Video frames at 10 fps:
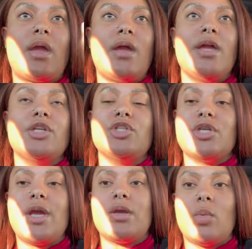in
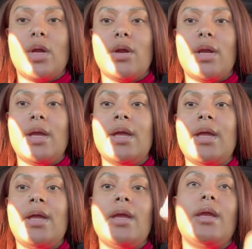January
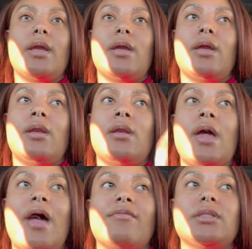and
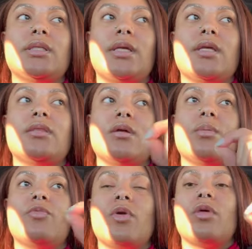having to get
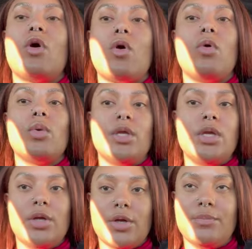them for the whole
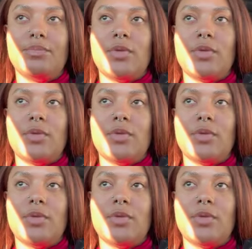year